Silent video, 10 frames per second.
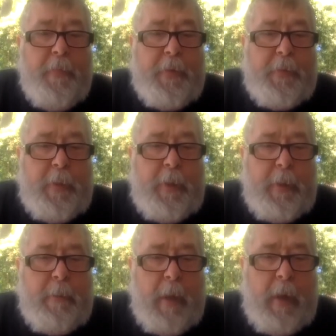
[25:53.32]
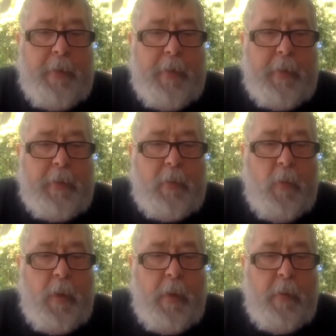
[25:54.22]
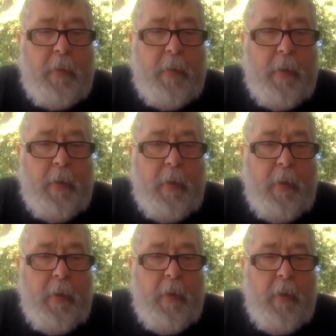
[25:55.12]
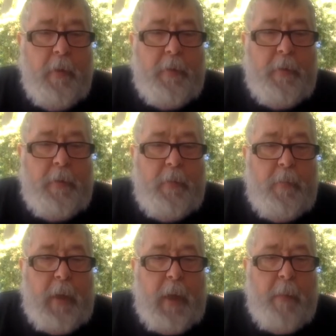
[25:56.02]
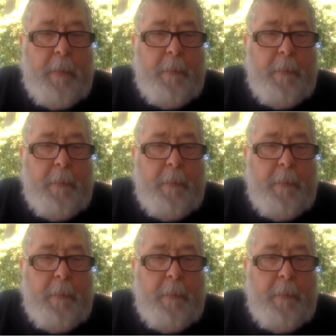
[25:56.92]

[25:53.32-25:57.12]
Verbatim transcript: this week? Anything that you want to to bring up?